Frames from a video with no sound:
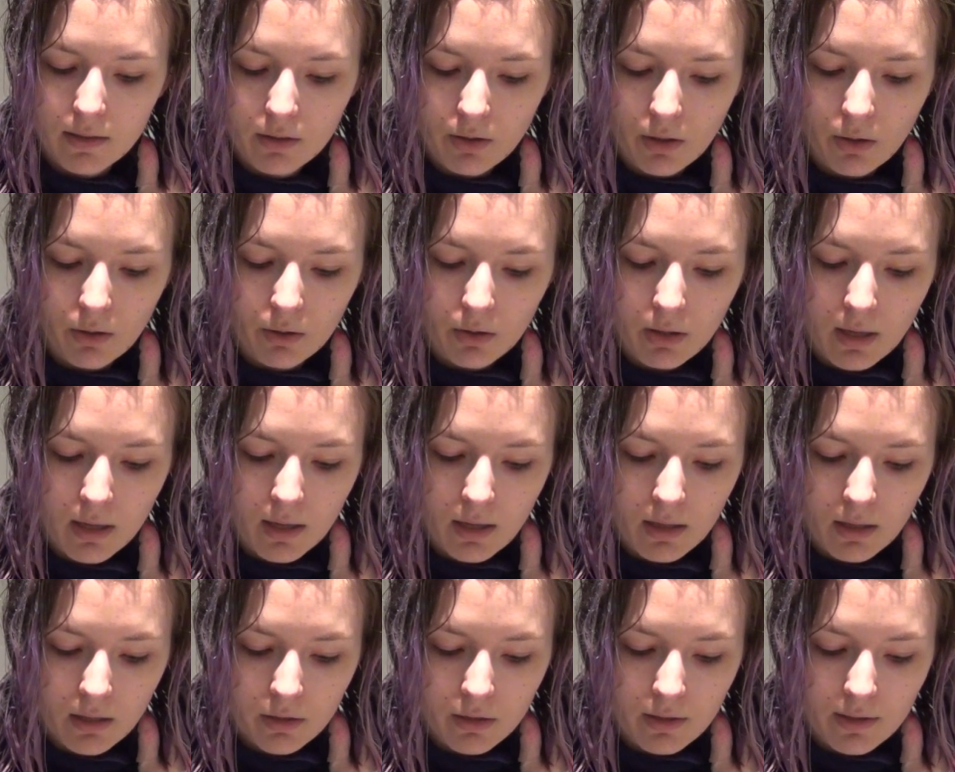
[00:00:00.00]
So
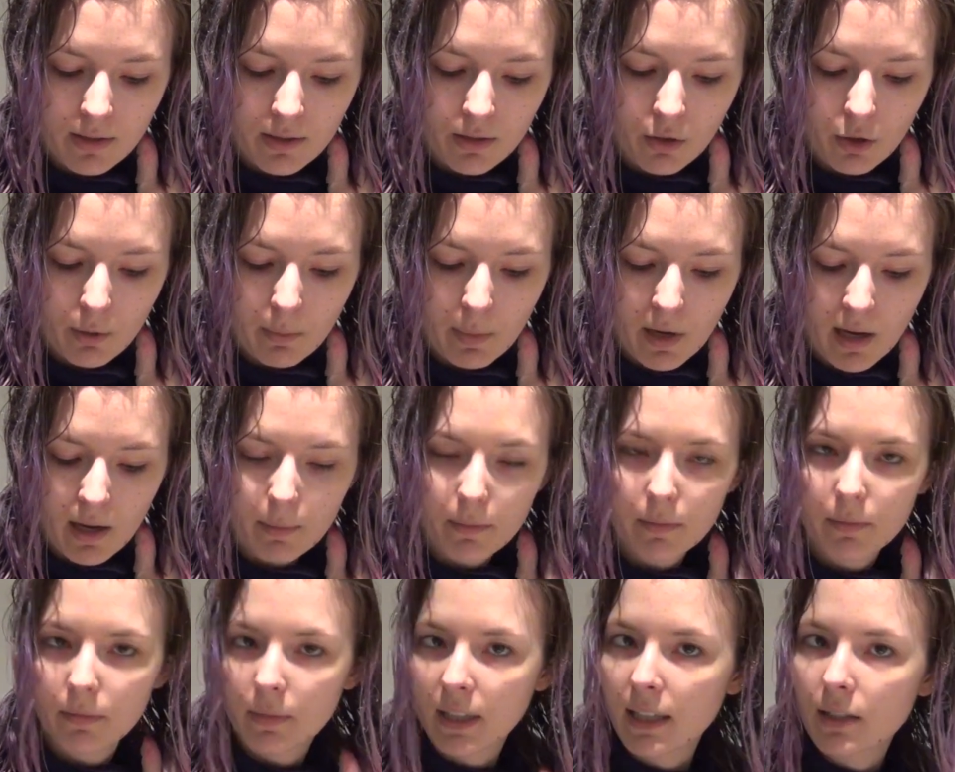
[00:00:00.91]
just scoop
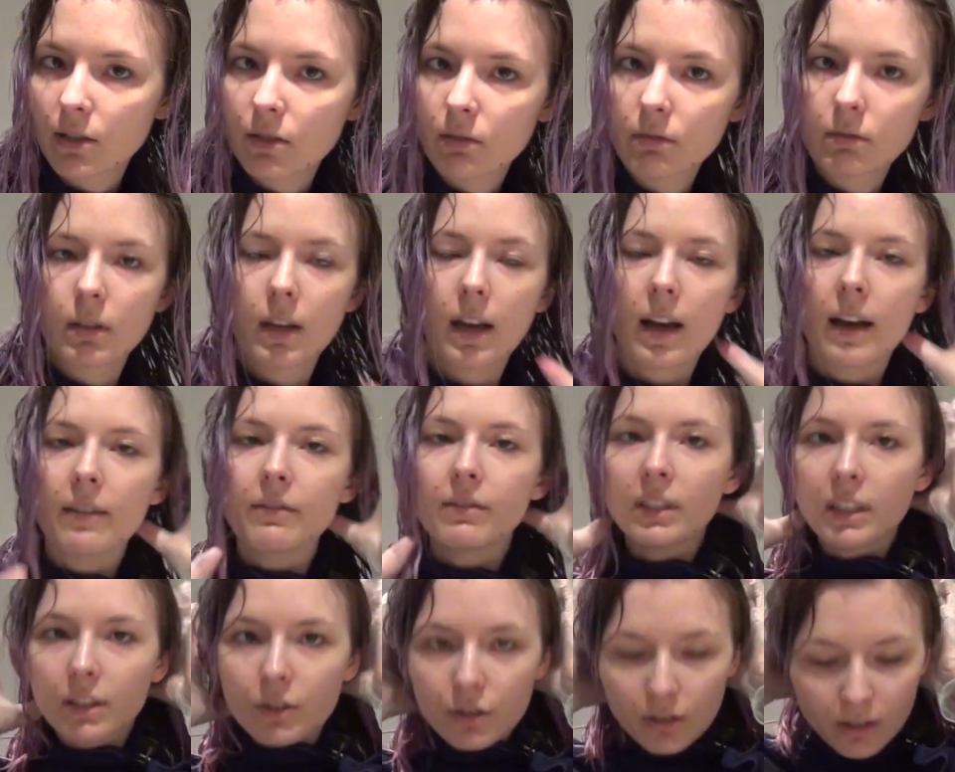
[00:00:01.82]
up, like I've
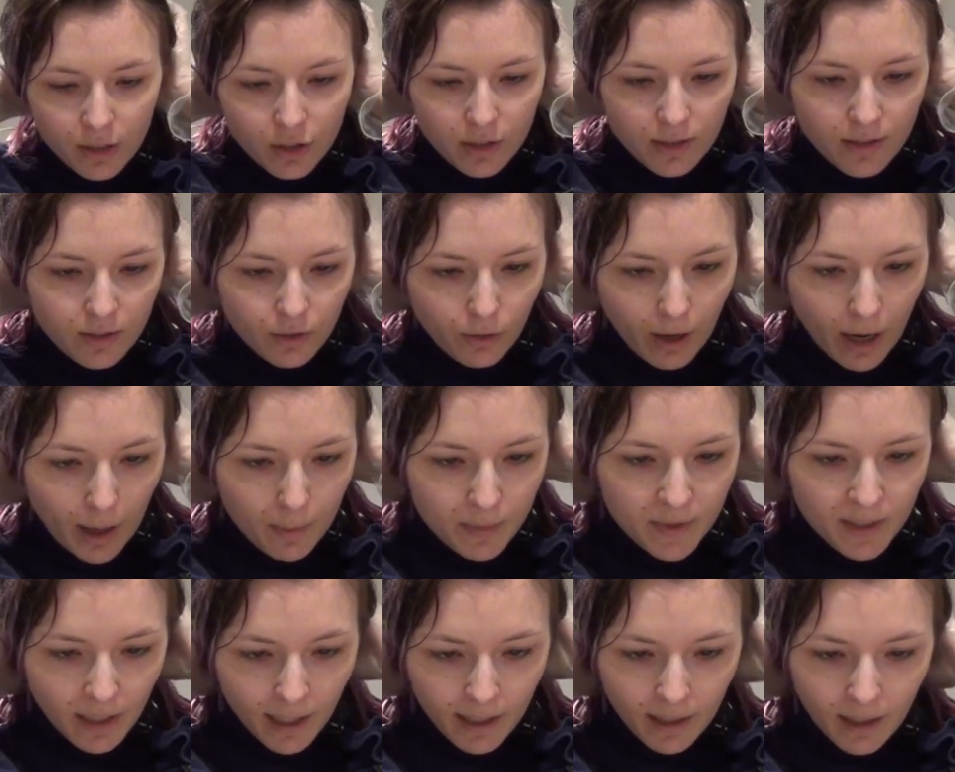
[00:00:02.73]
literally just
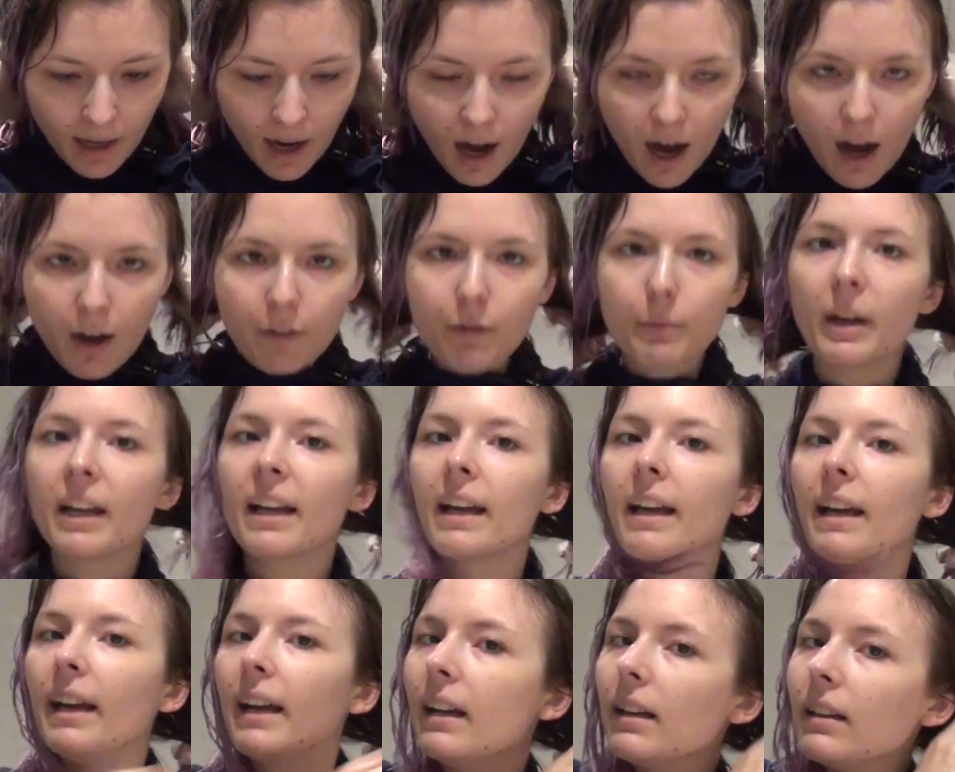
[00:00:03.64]
grabbed like half my
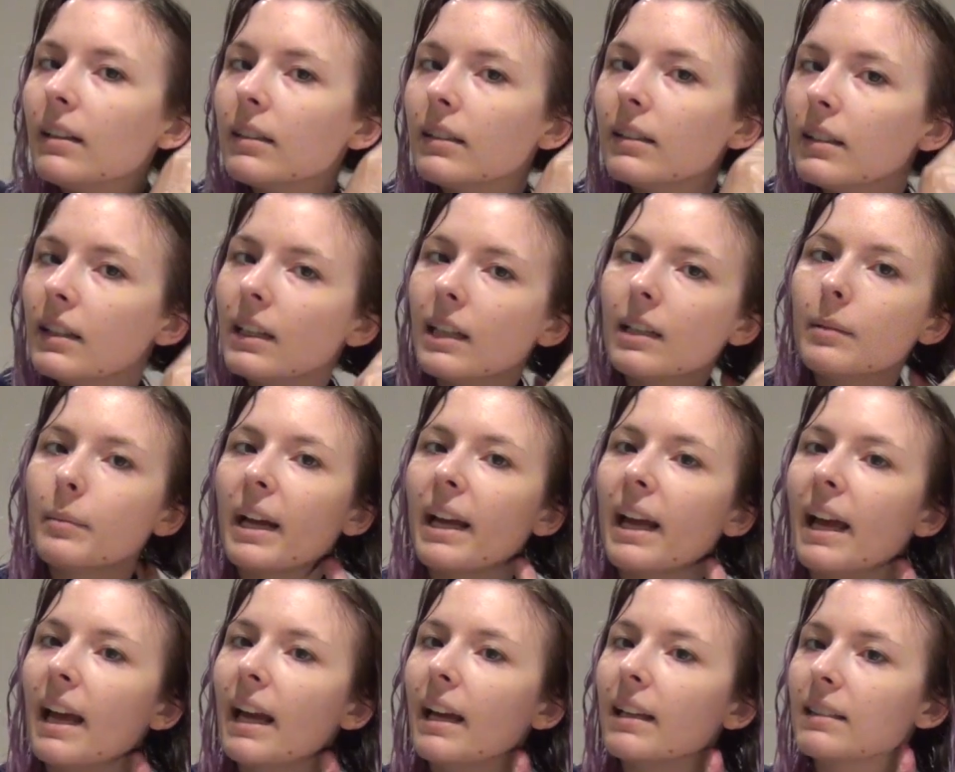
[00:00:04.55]
hair in my
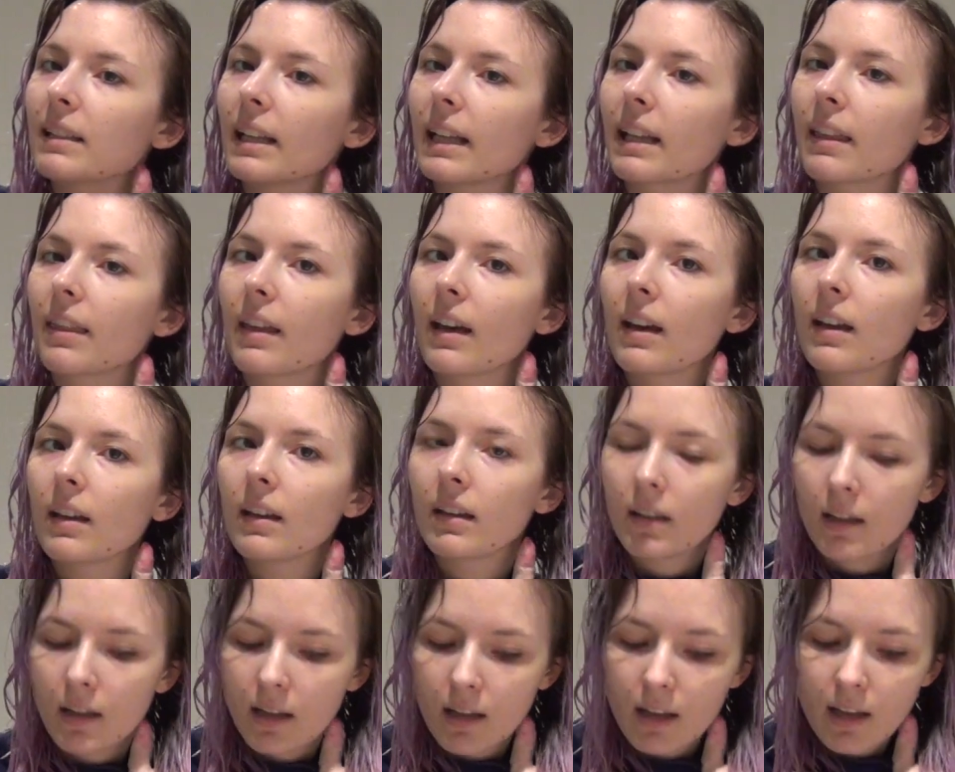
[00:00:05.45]
hand like
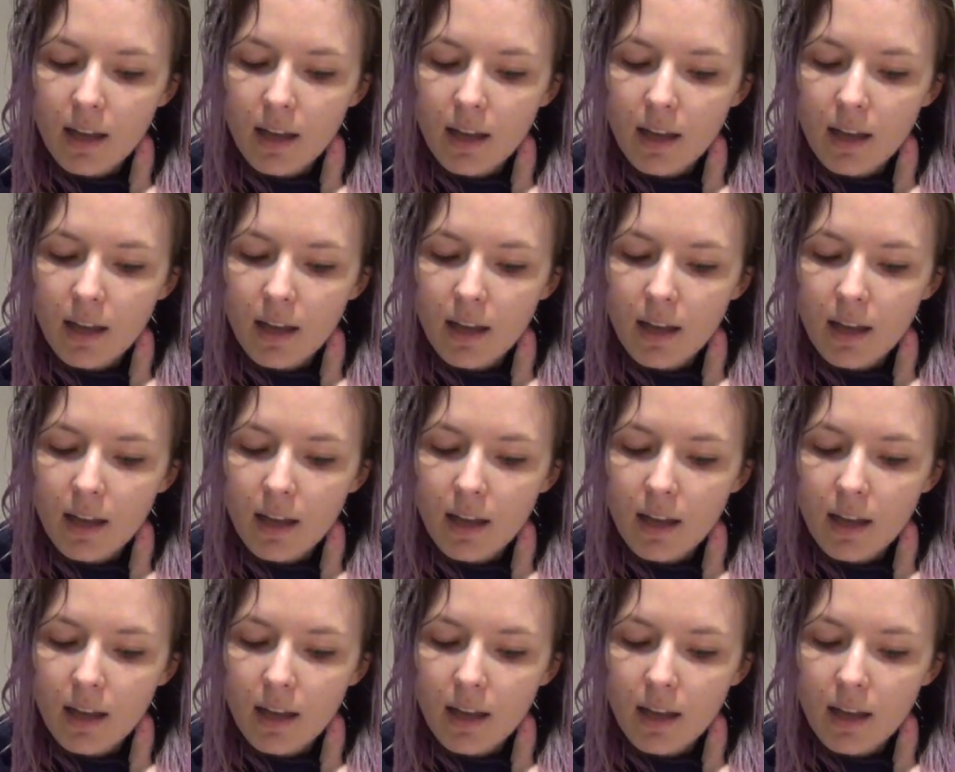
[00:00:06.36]
that